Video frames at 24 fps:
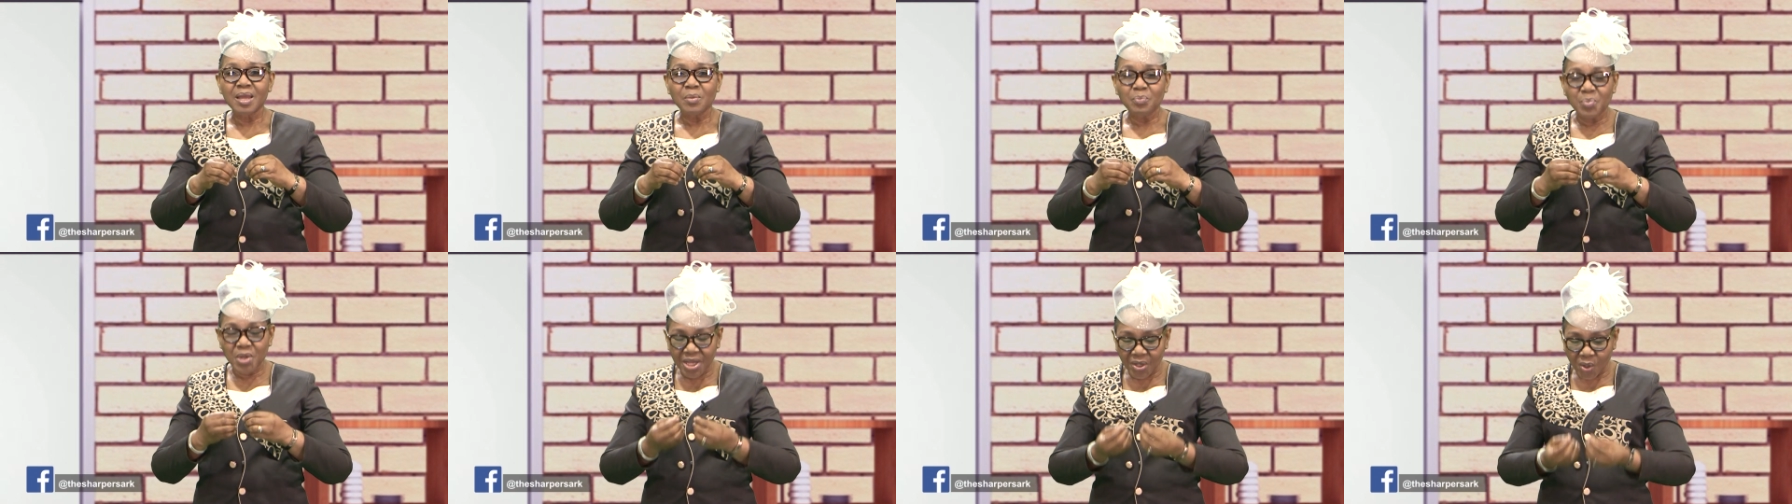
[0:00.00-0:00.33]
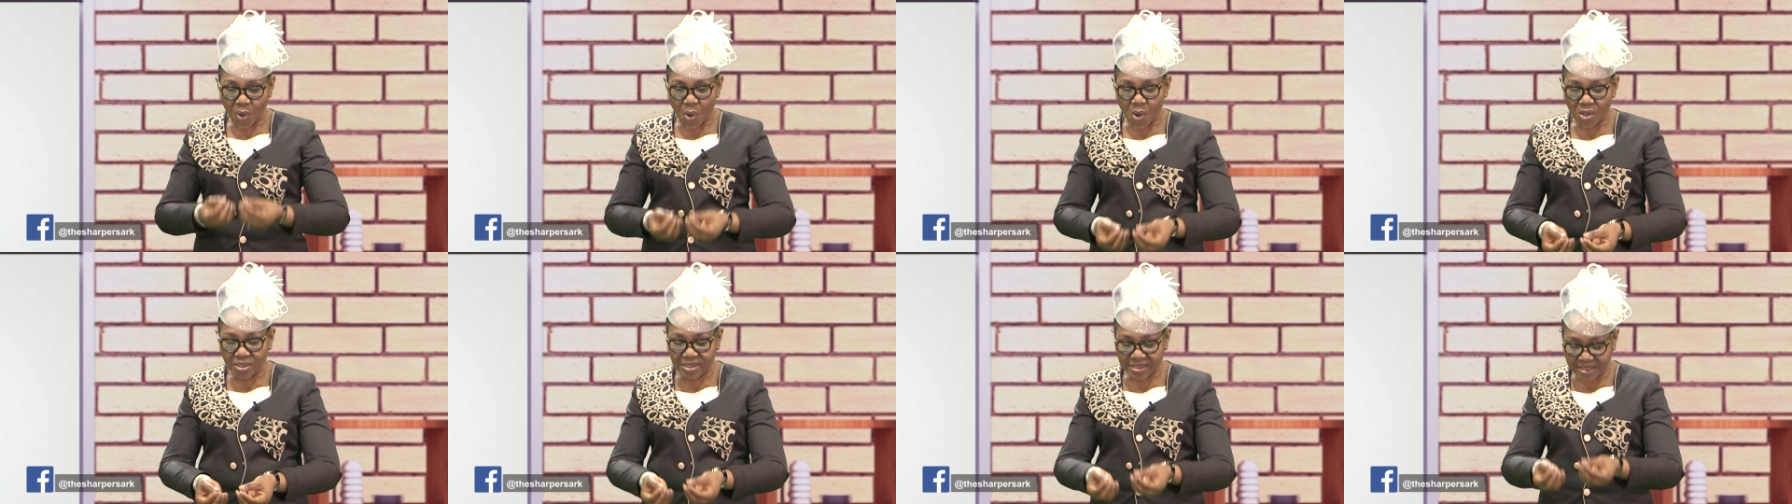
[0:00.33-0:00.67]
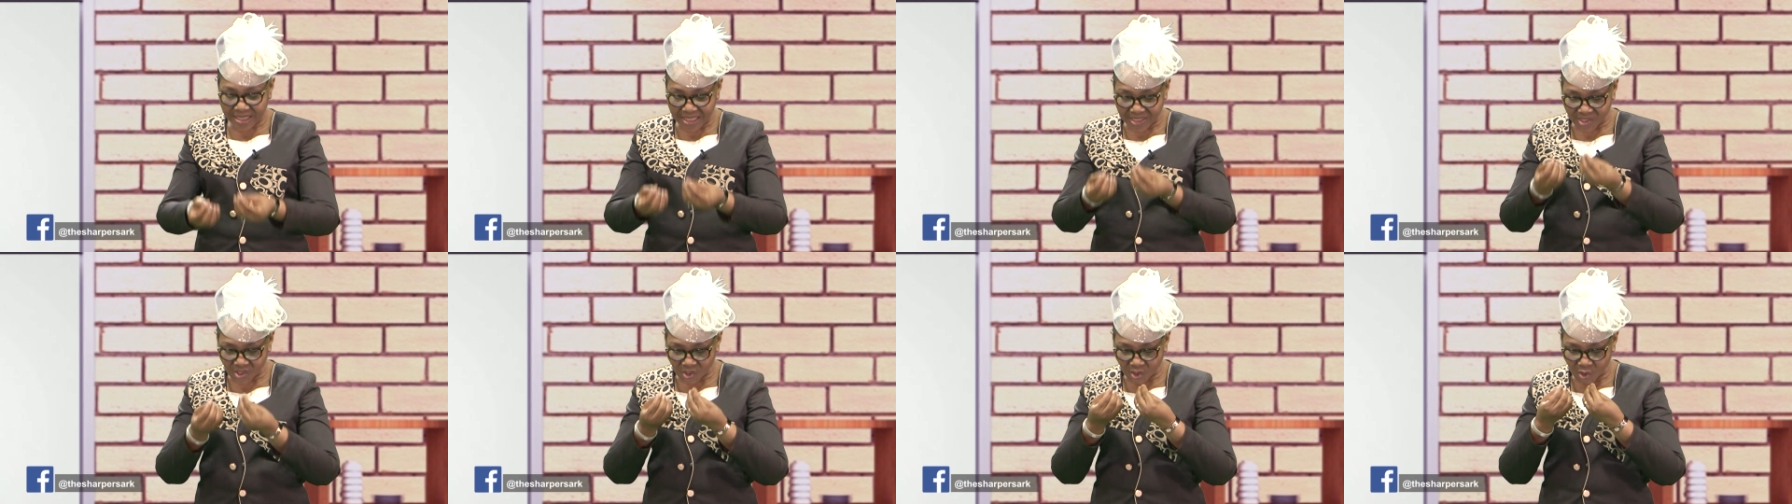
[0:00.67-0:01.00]
because
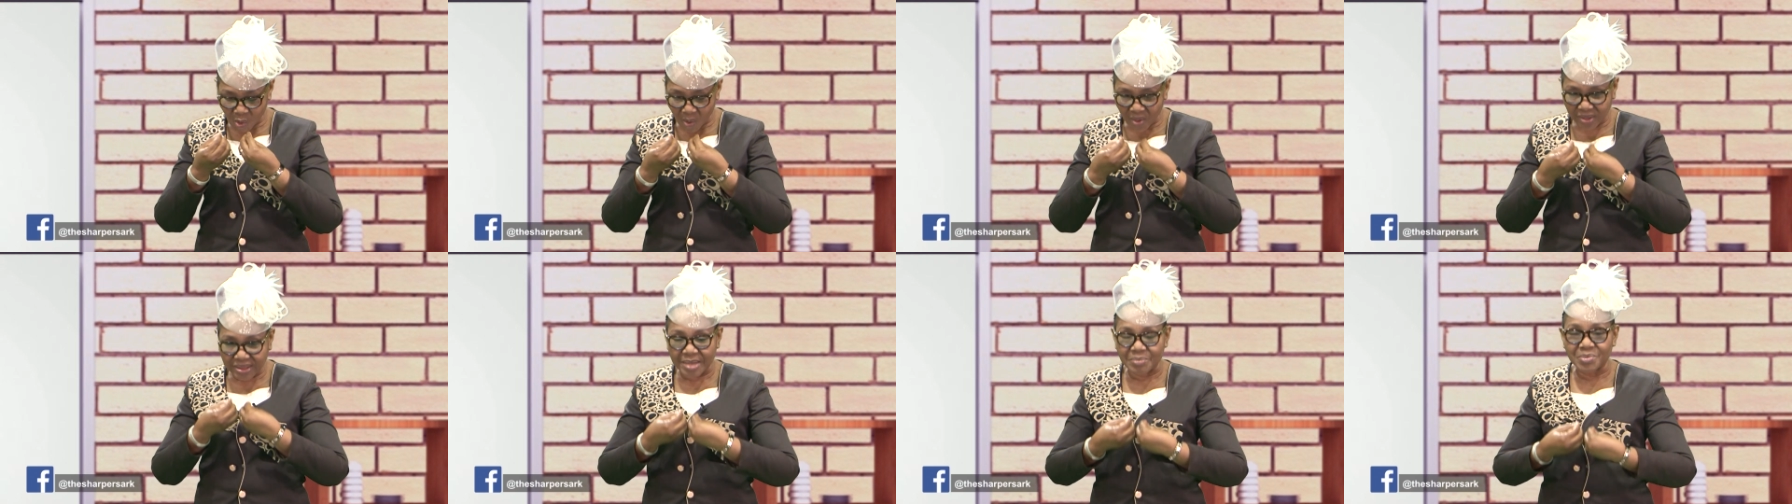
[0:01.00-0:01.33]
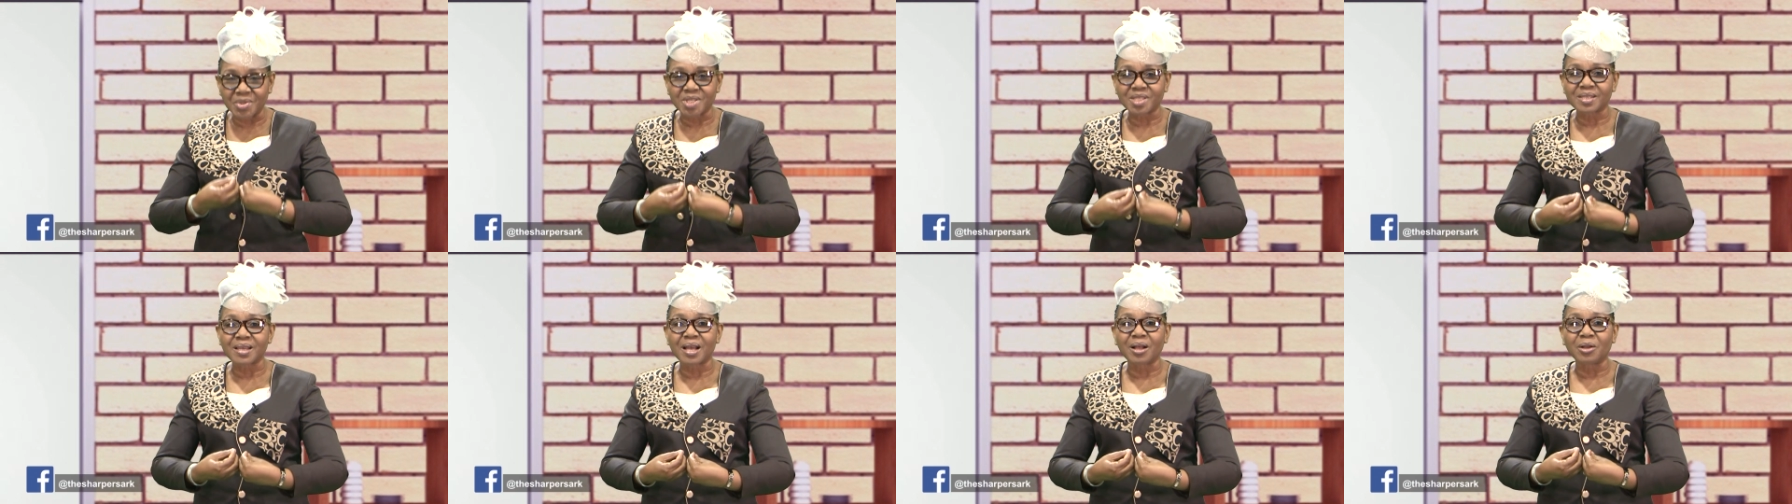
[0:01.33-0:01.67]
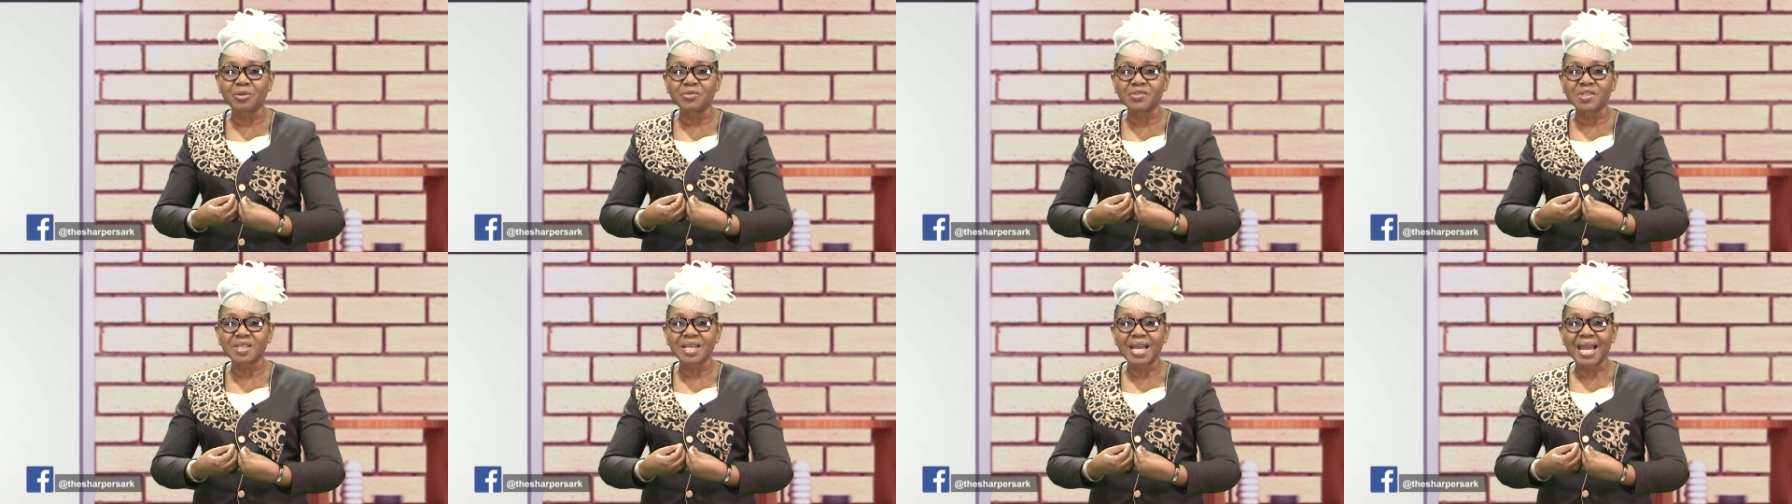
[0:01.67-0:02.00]
they saw
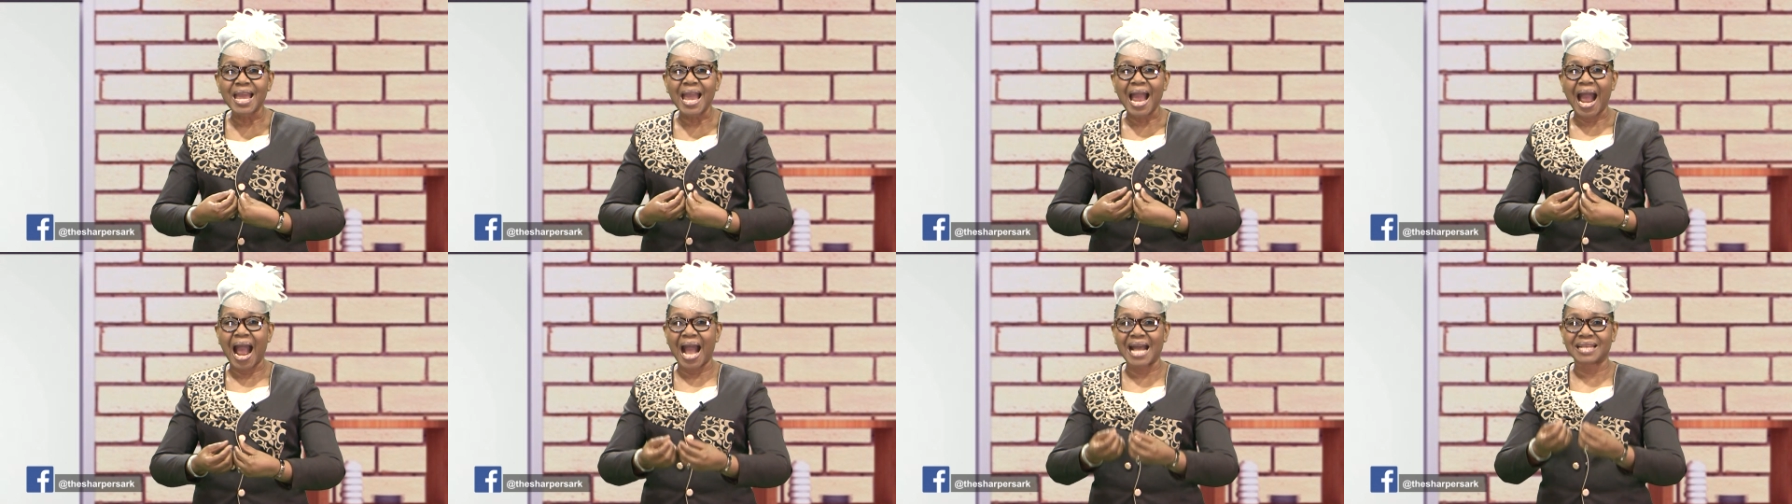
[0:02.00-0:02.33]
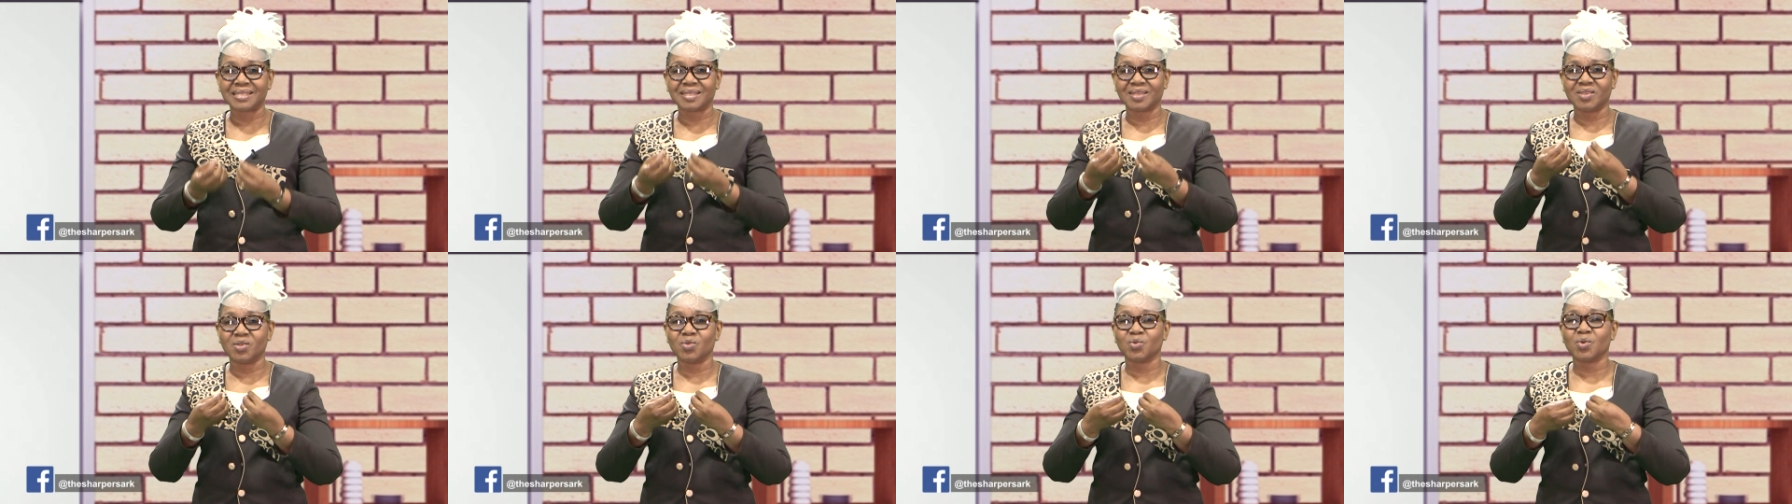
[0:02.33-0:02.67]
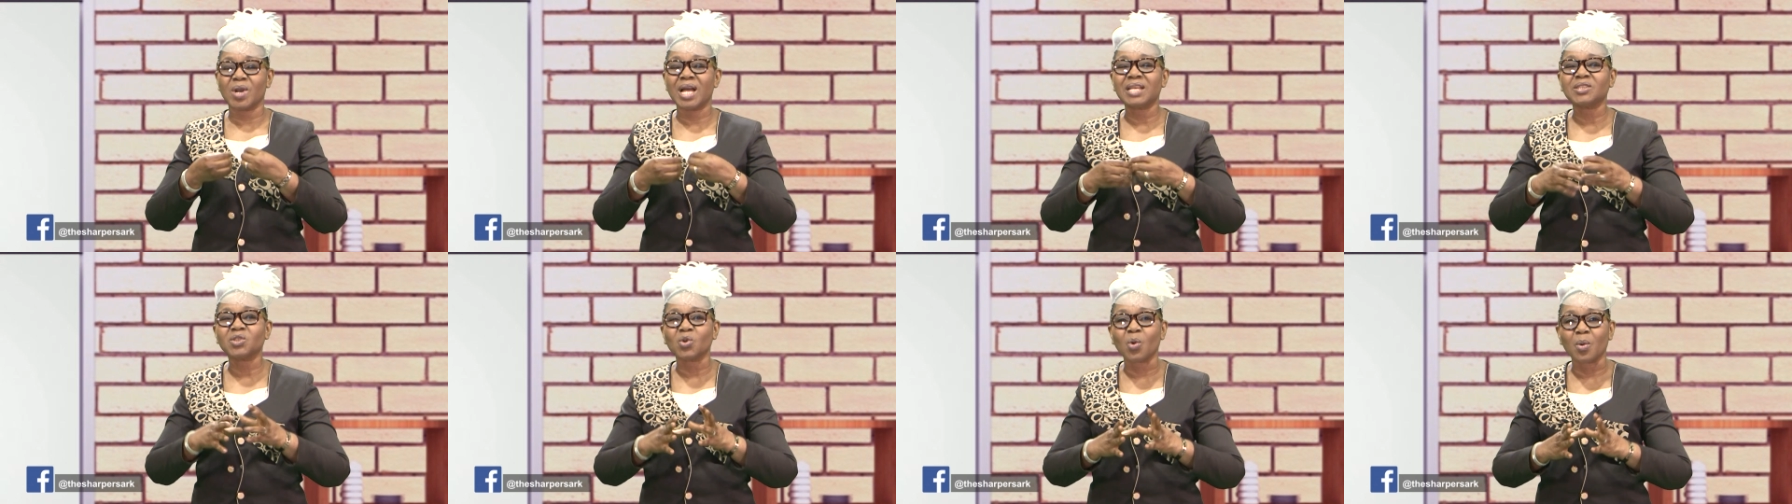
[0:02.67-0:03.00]
themselves as
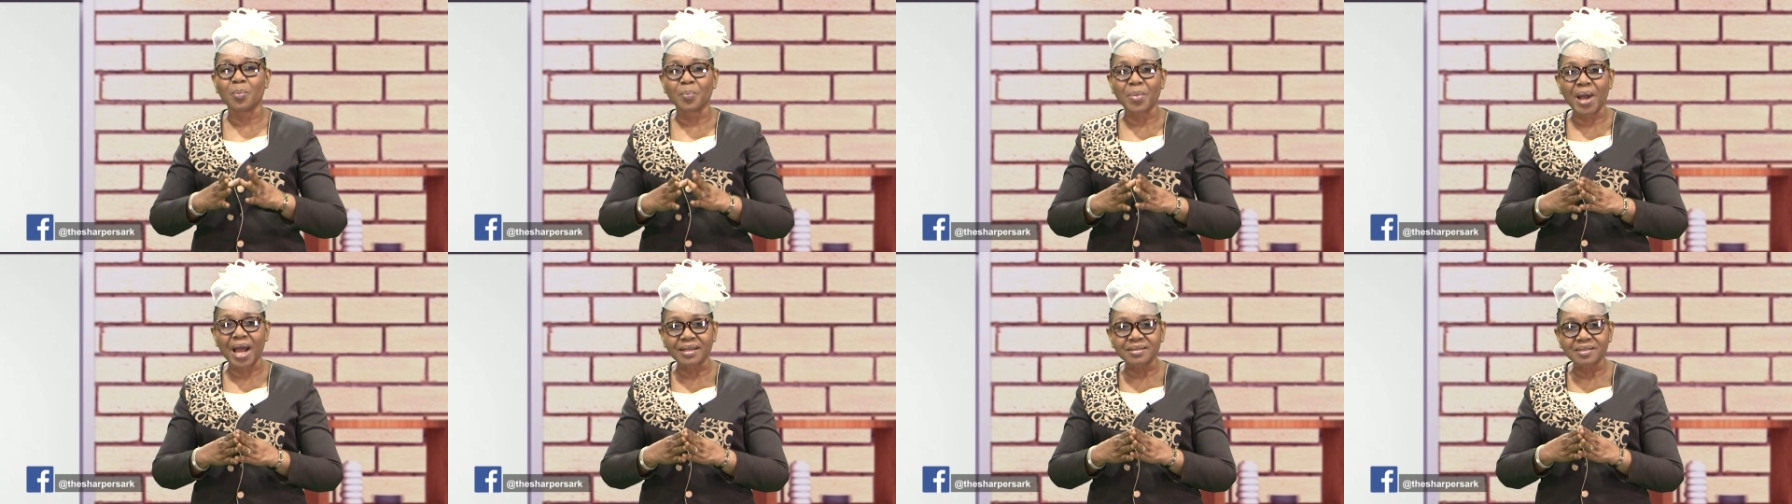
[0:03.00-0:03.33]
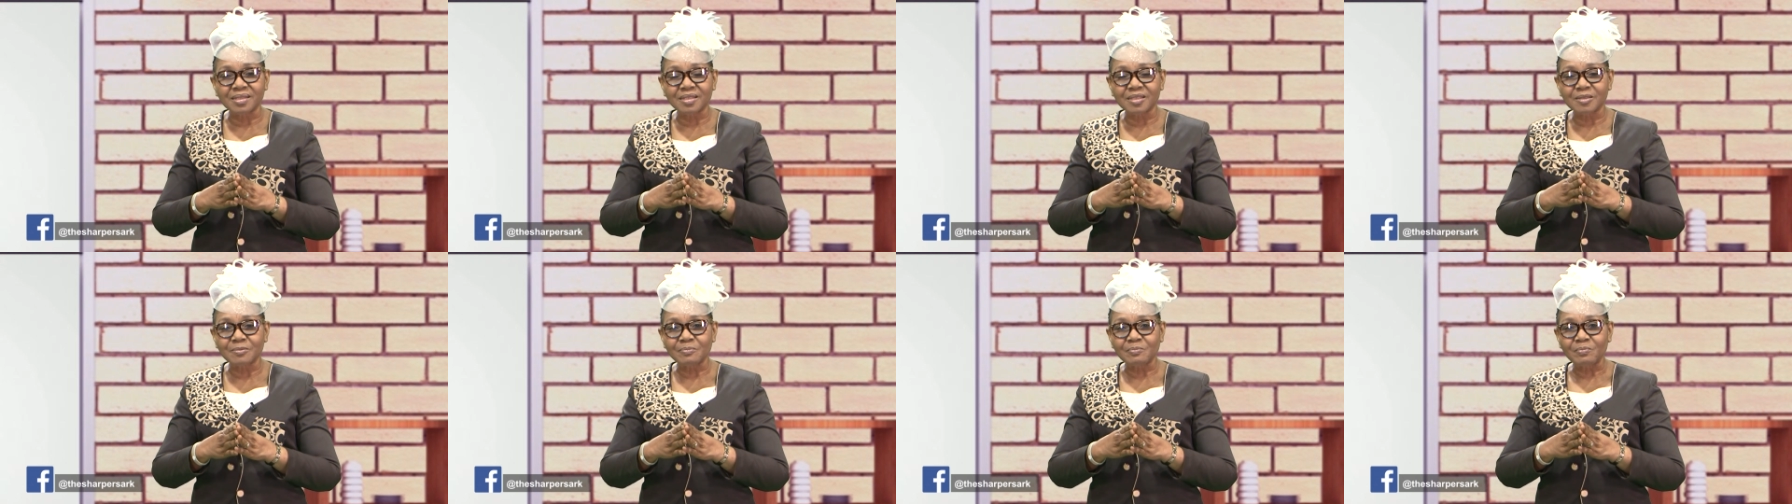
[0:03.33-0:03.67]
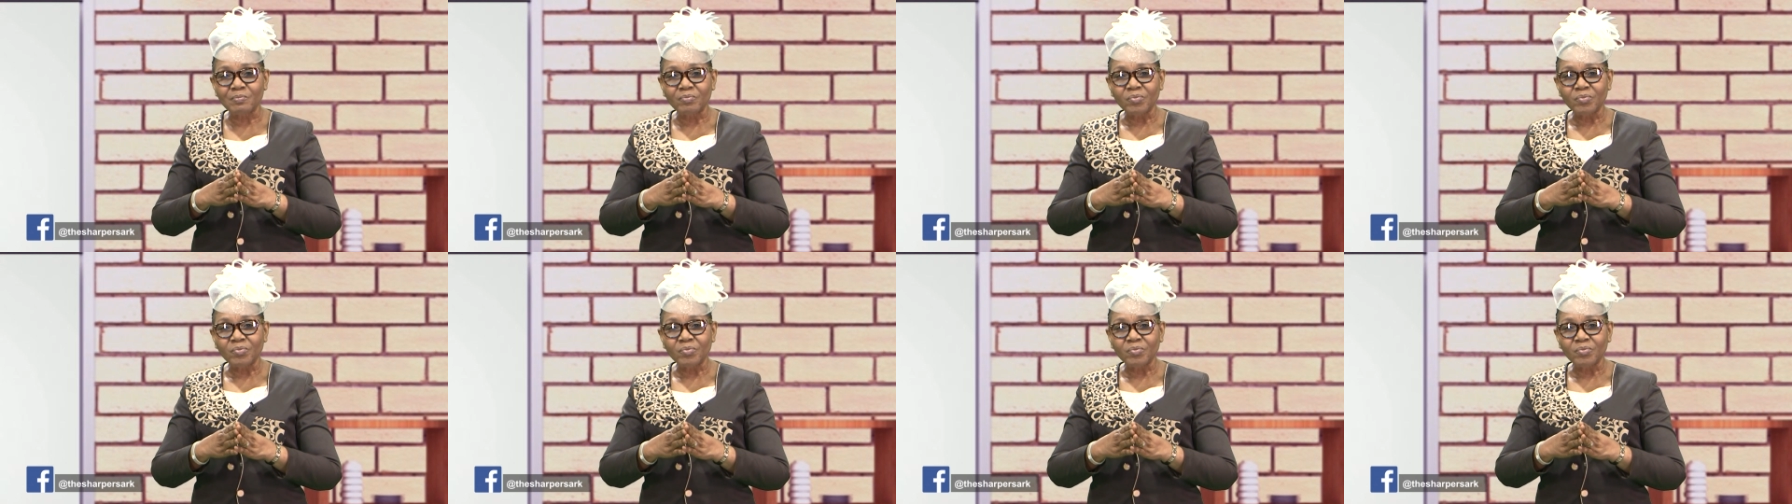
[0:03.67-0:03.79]
grasshoppers,